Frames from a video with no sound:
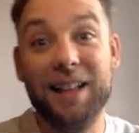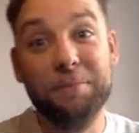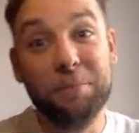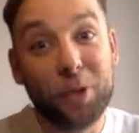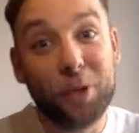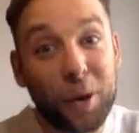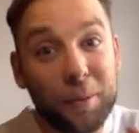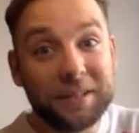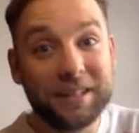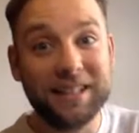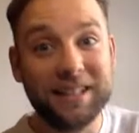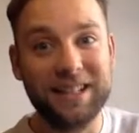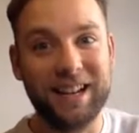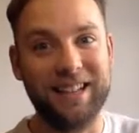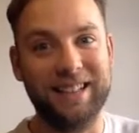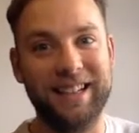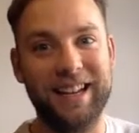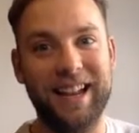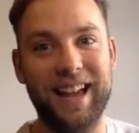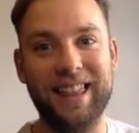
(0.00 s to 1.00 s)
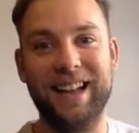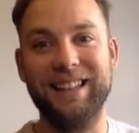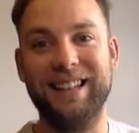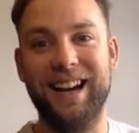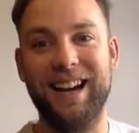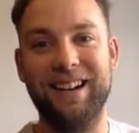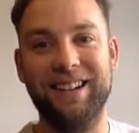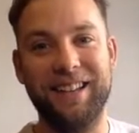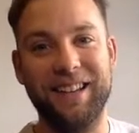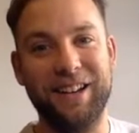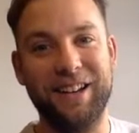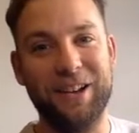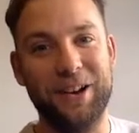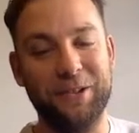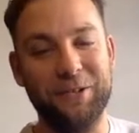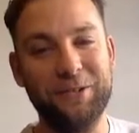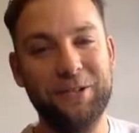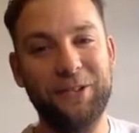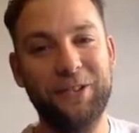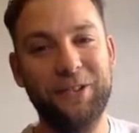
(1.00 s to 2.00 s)
probably suggest you get that down in your
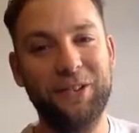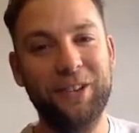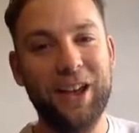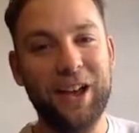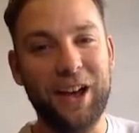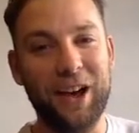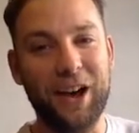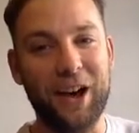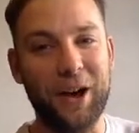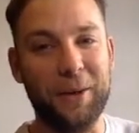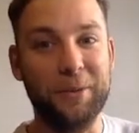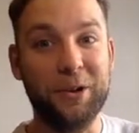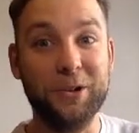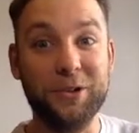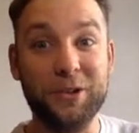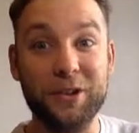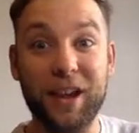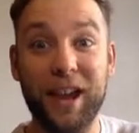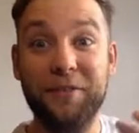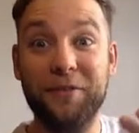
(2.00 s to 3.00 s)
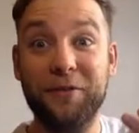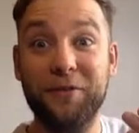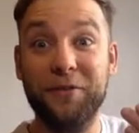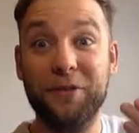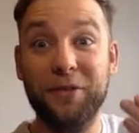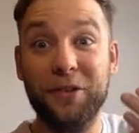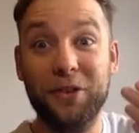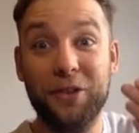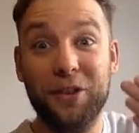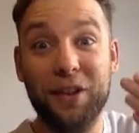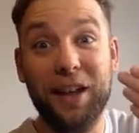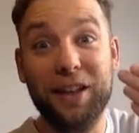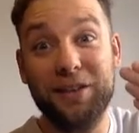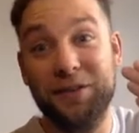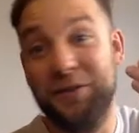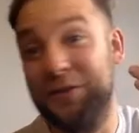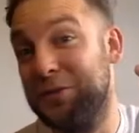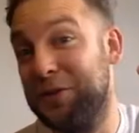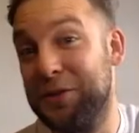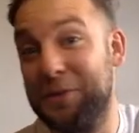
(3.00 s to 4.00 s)
notes, because
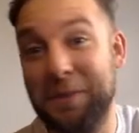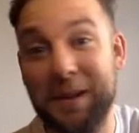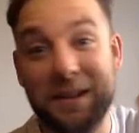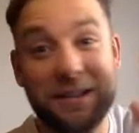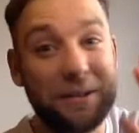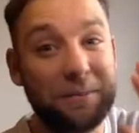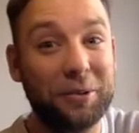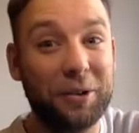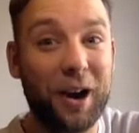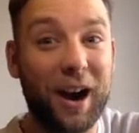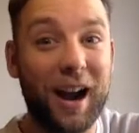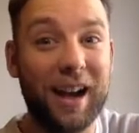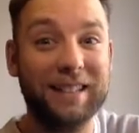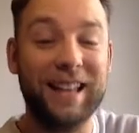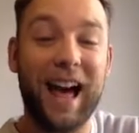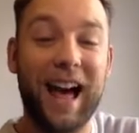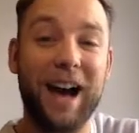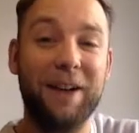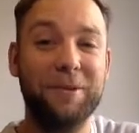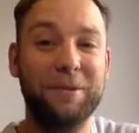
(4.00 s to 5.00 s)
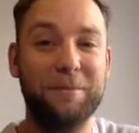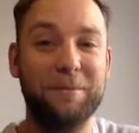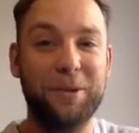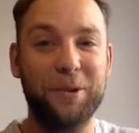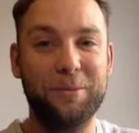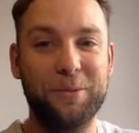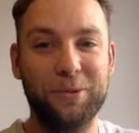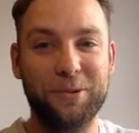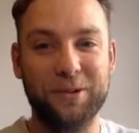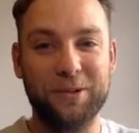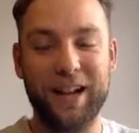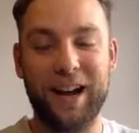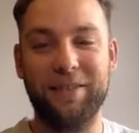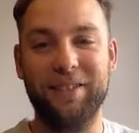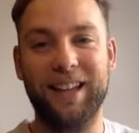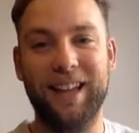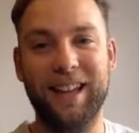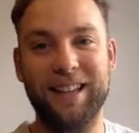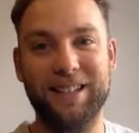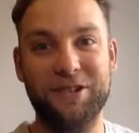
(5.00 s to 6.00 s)
you'd be surprised how many pupils and how many
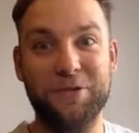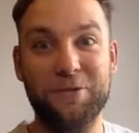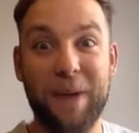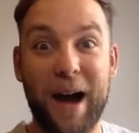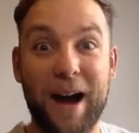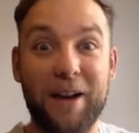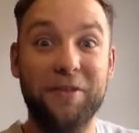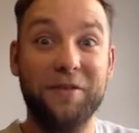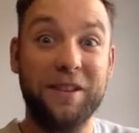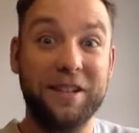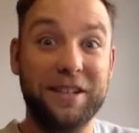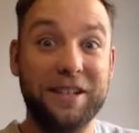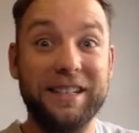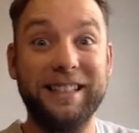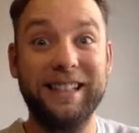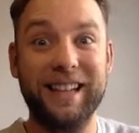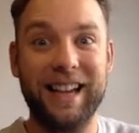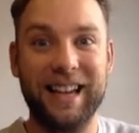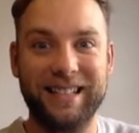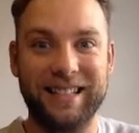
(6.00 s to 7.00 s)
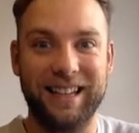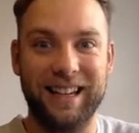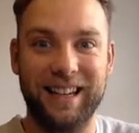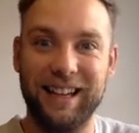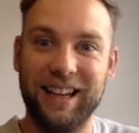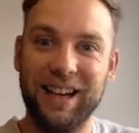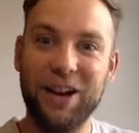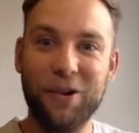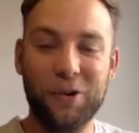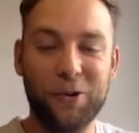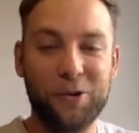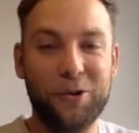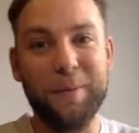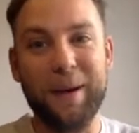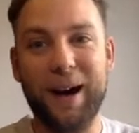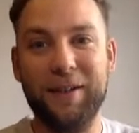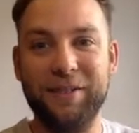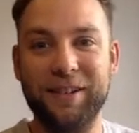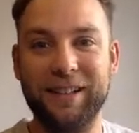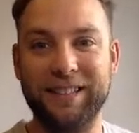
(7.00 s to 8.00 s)
kids come out of the GCSE or come
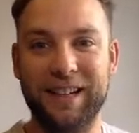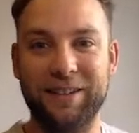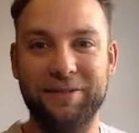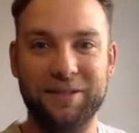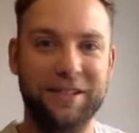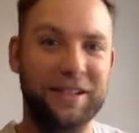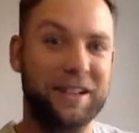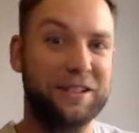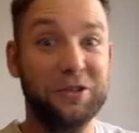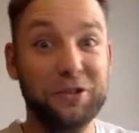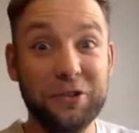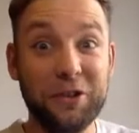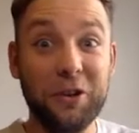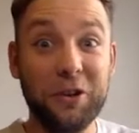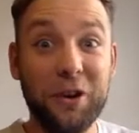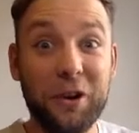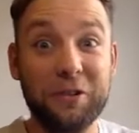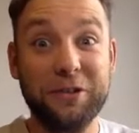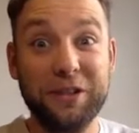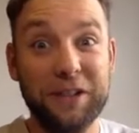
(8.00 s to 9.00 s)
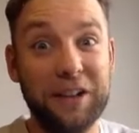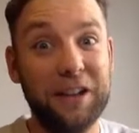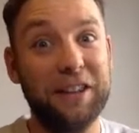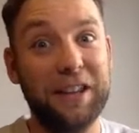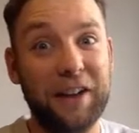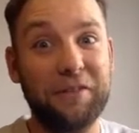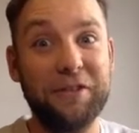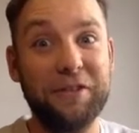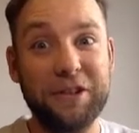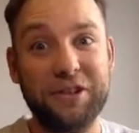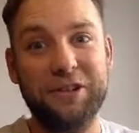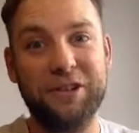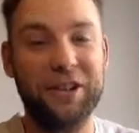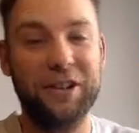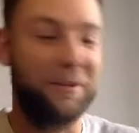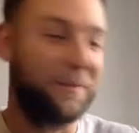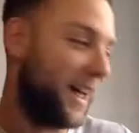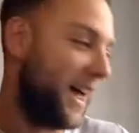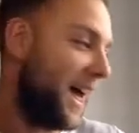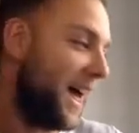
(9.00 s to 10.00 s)
out of an exam and say, "Sir, I was singing the averages song in
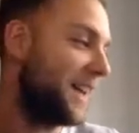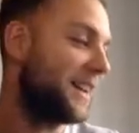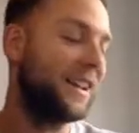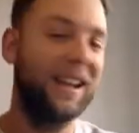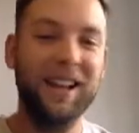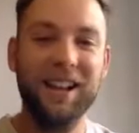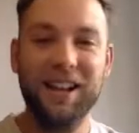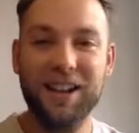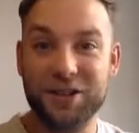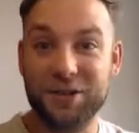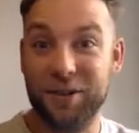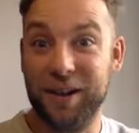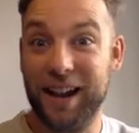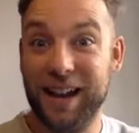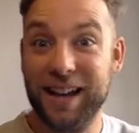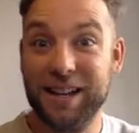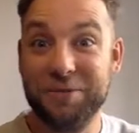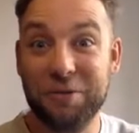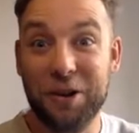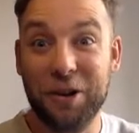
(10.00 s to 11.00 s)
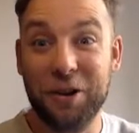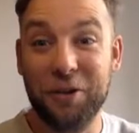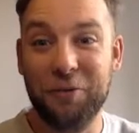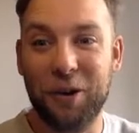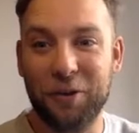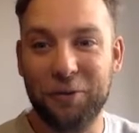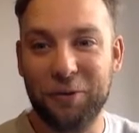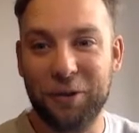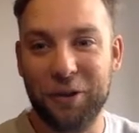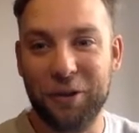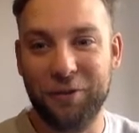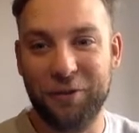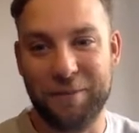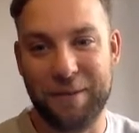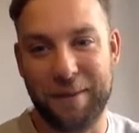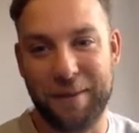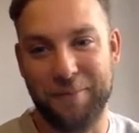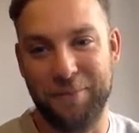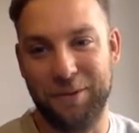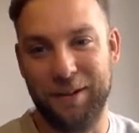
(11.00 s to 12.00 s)
my head." So it is one worth
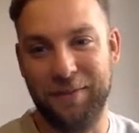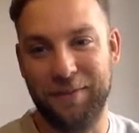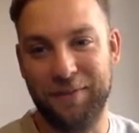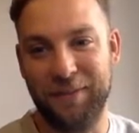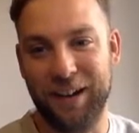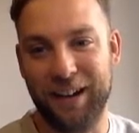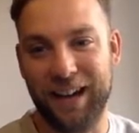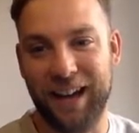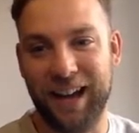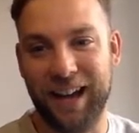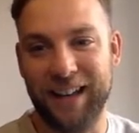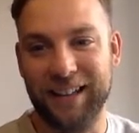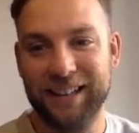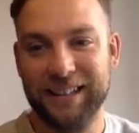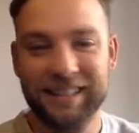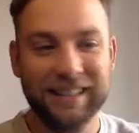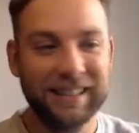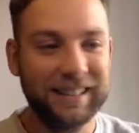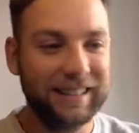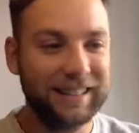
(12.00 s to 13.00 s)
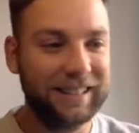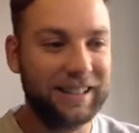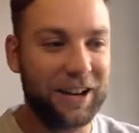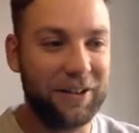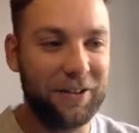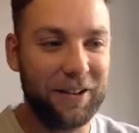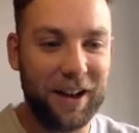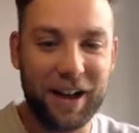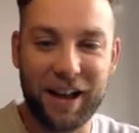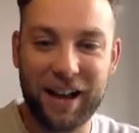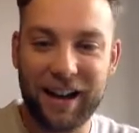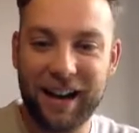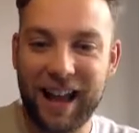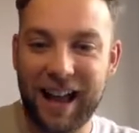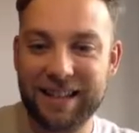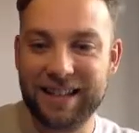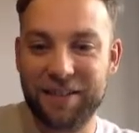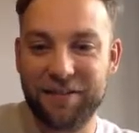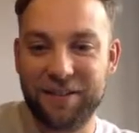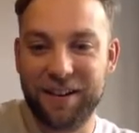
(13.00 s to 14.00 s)
remembering. Okay, so
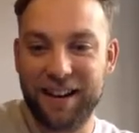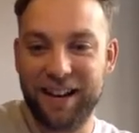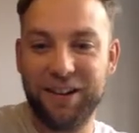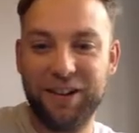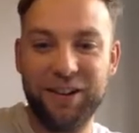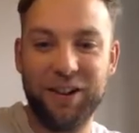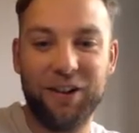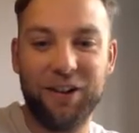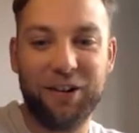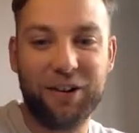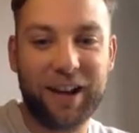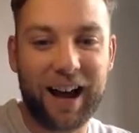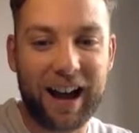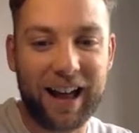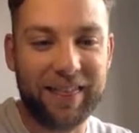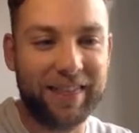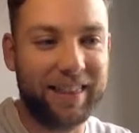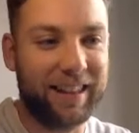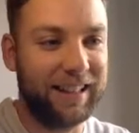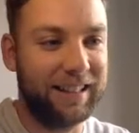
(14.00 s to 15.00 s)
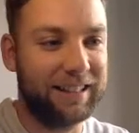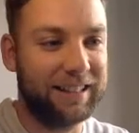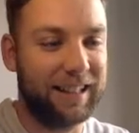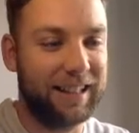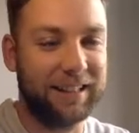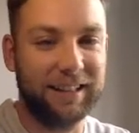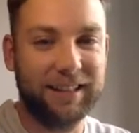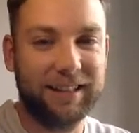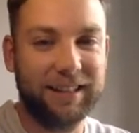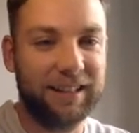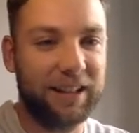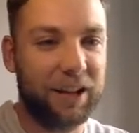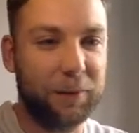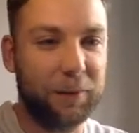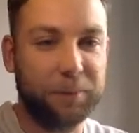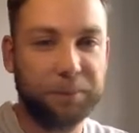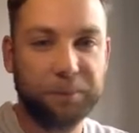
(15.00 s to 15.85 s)
let's have a little look at these then. So,